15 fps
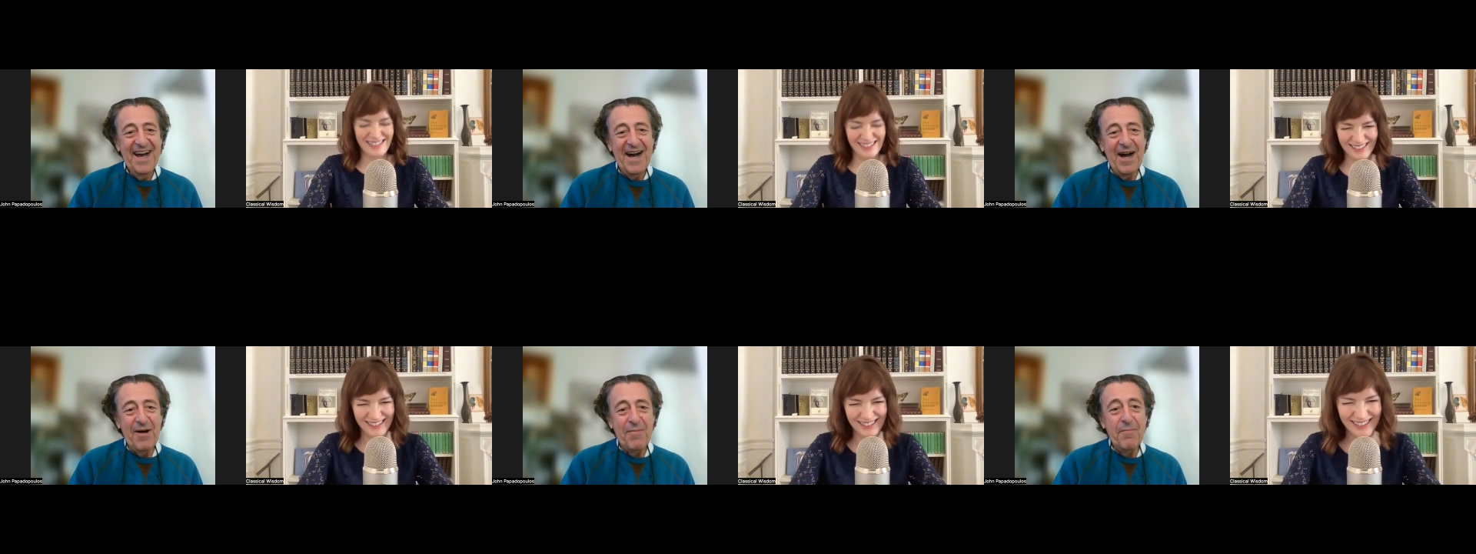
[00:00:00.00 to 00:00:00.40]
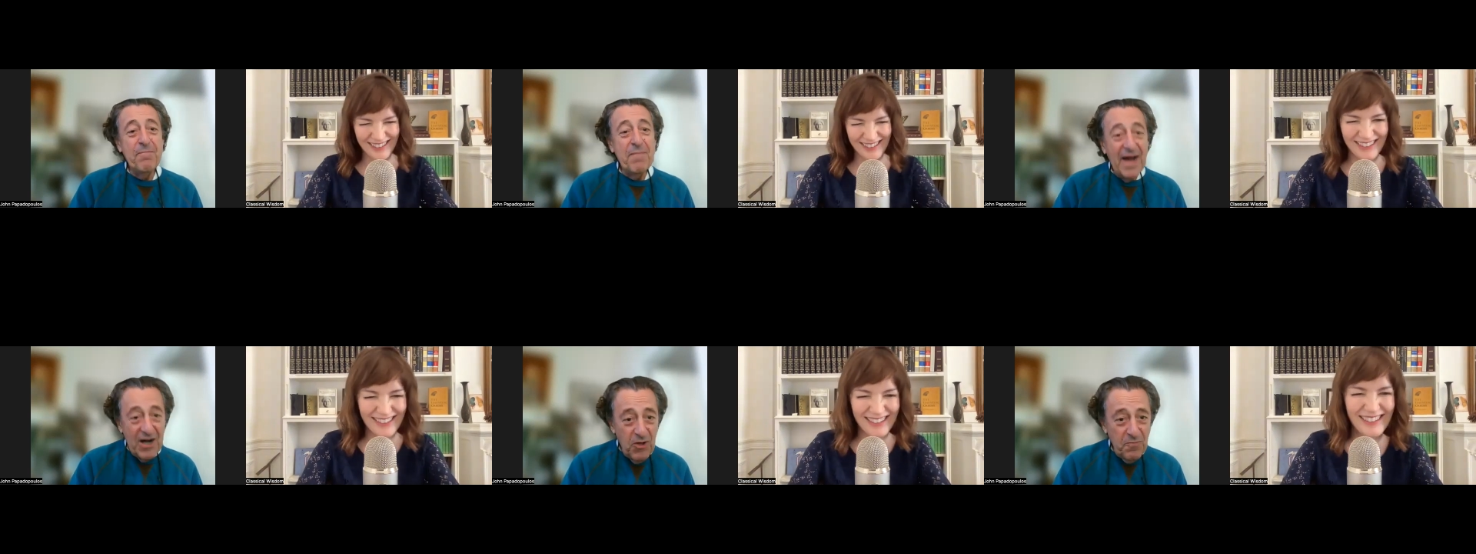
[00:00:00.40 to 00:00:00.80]
Speaker 1: uh,
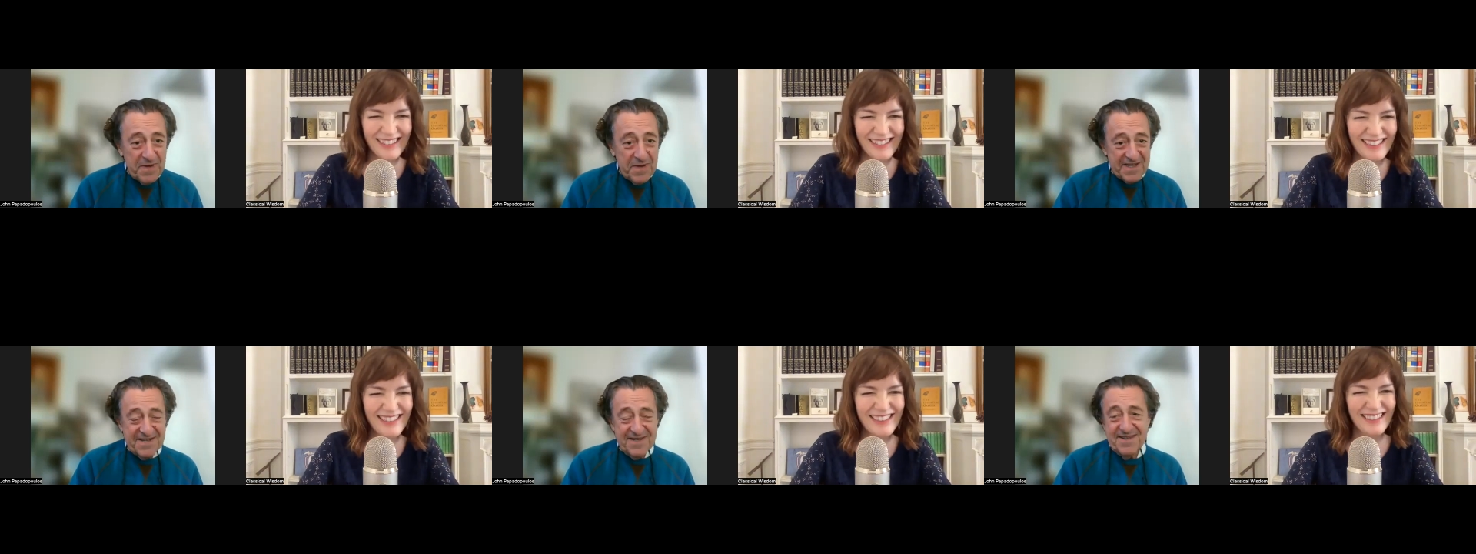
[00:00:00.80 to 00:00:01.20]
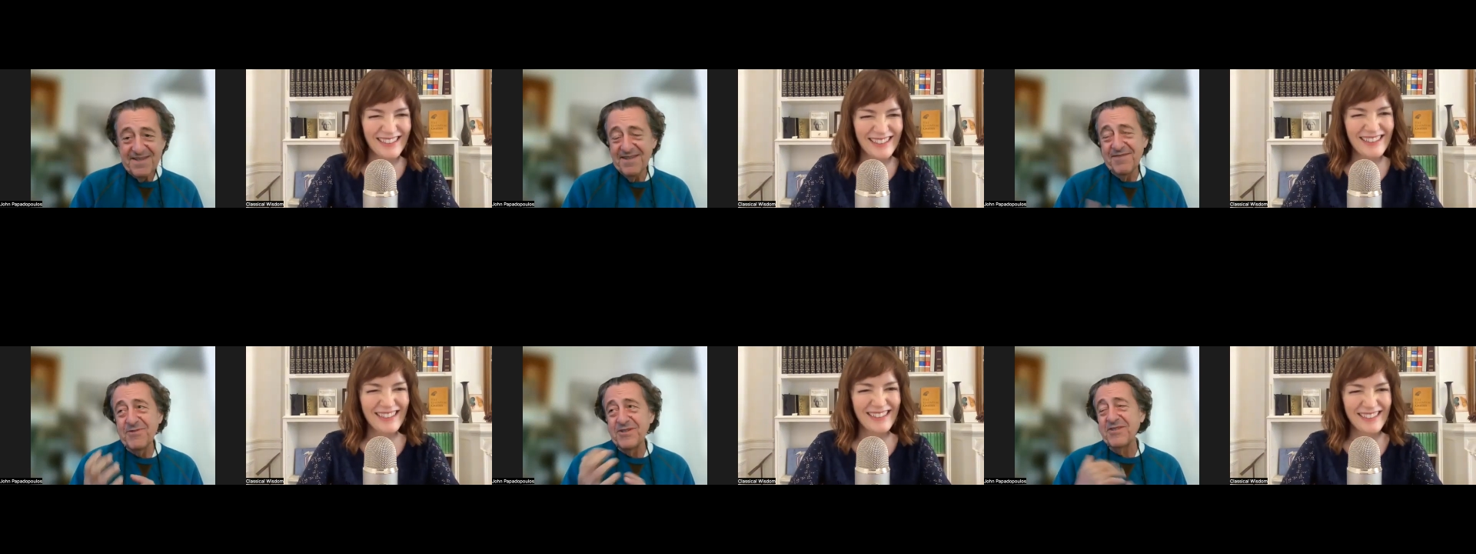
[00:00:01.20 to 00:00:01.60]
Melbourne,
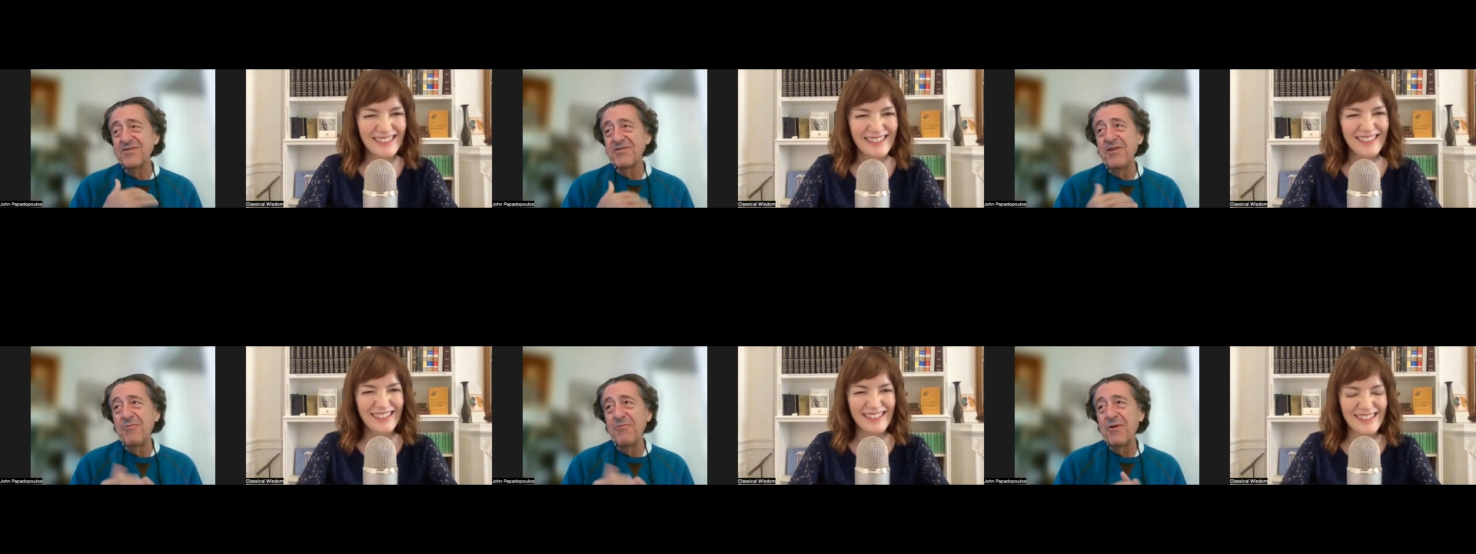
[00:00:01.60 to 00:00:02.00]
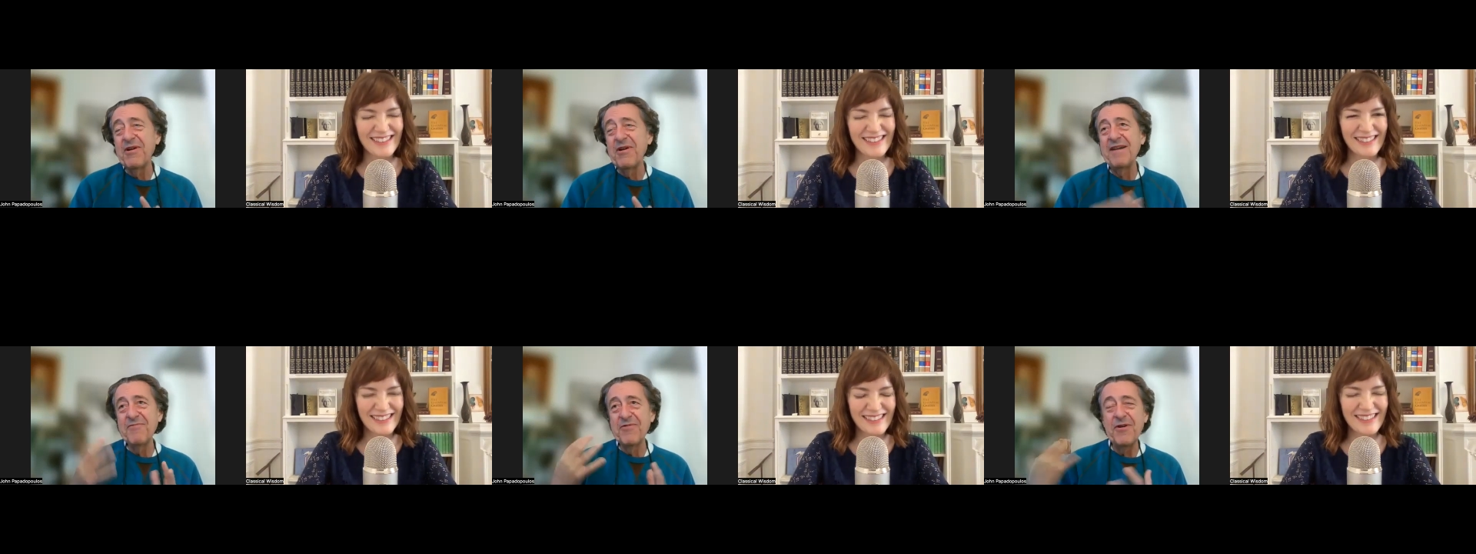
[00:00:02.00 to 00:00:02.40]
which is not where
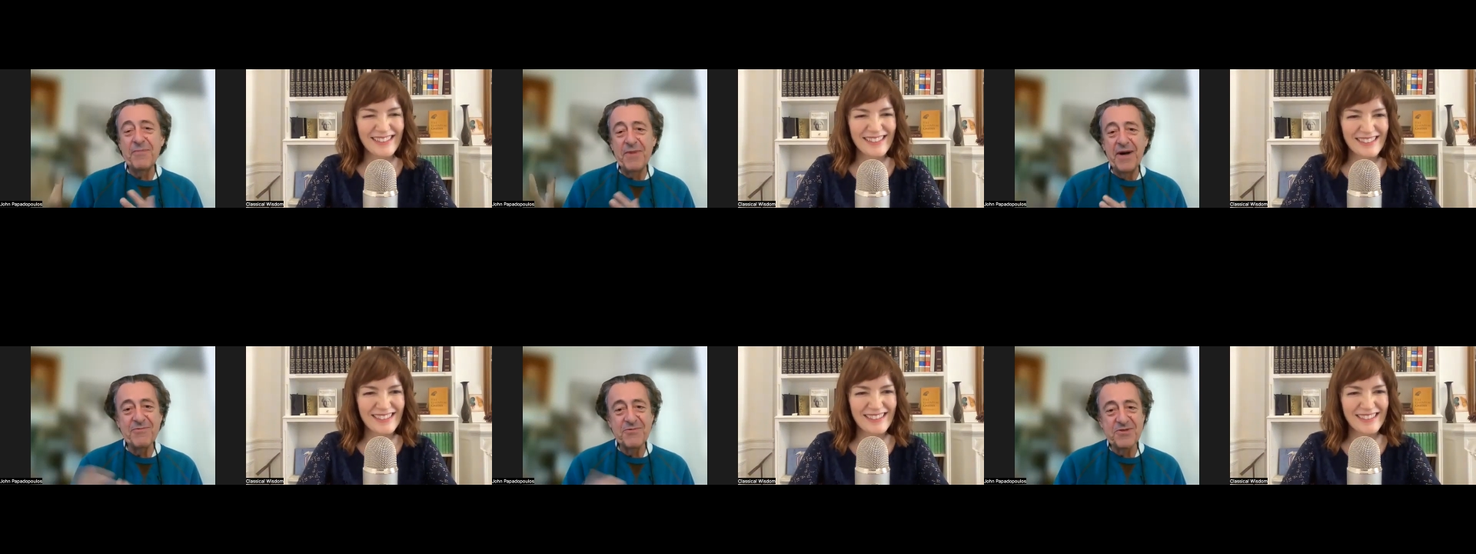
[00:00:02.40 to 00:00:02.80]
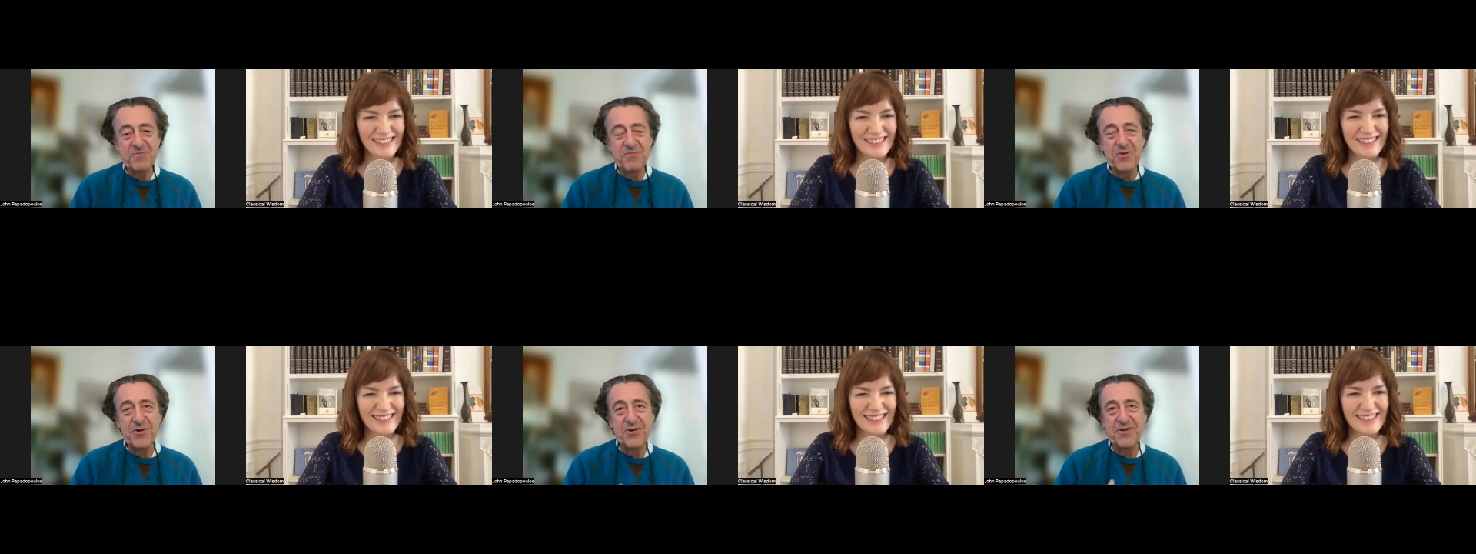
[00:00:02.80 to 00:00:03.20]
I'm from, I was
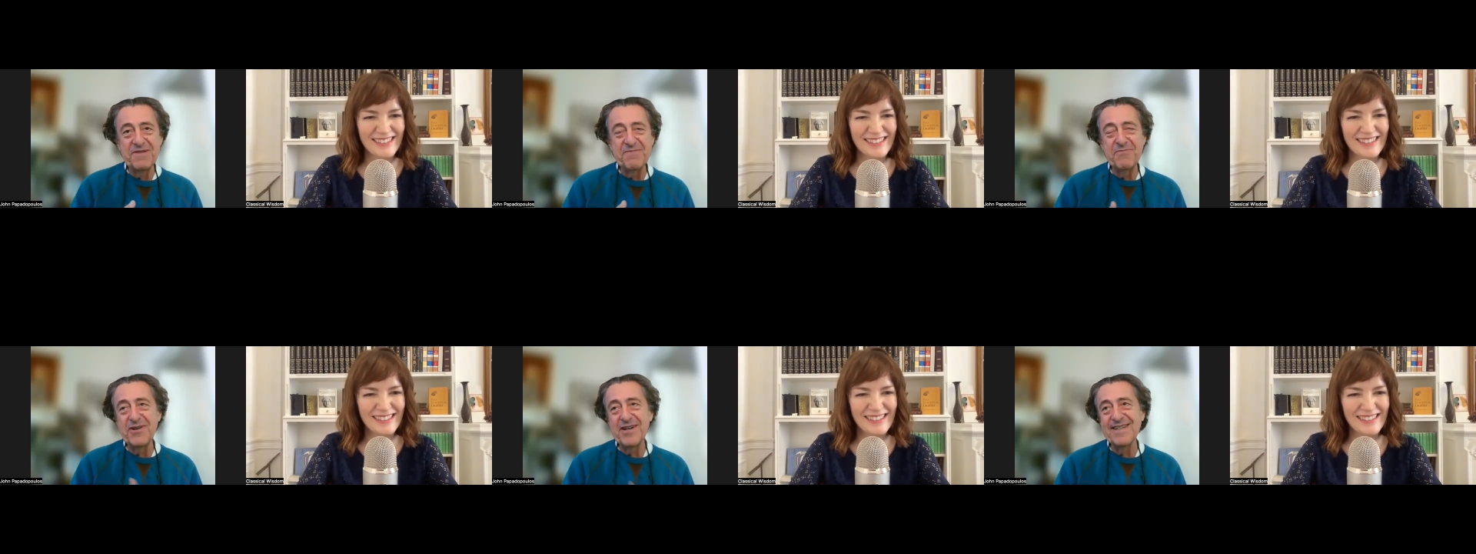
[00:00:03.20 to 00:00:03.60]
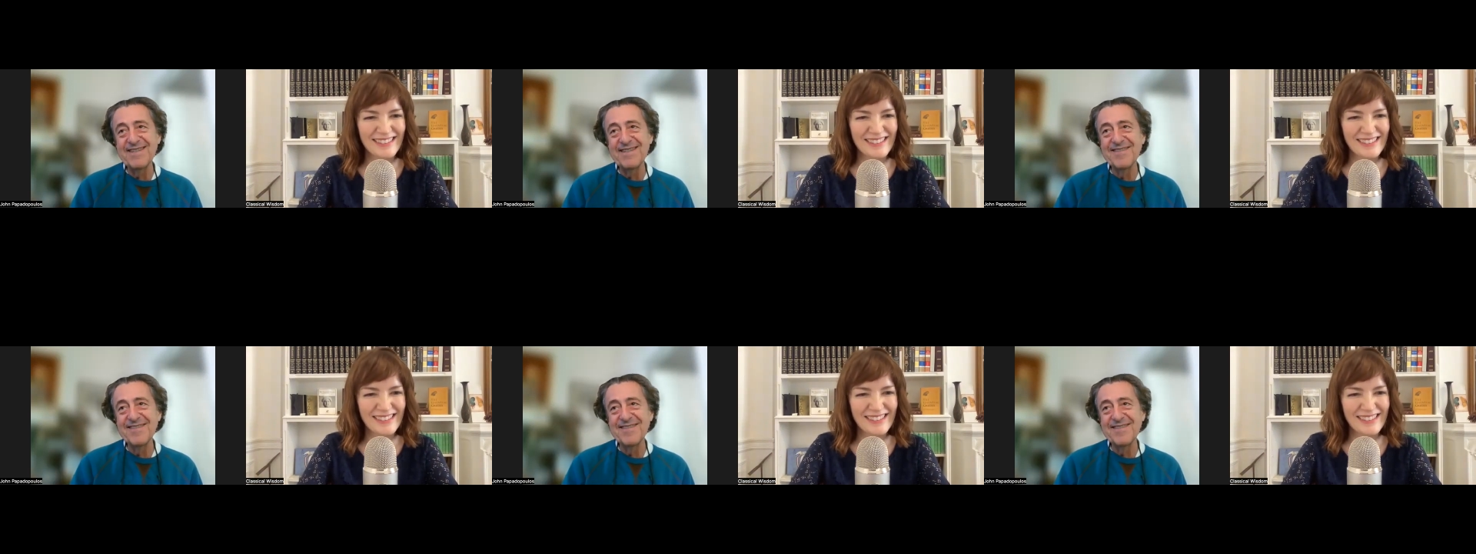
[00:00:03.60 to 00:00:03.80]
born and bred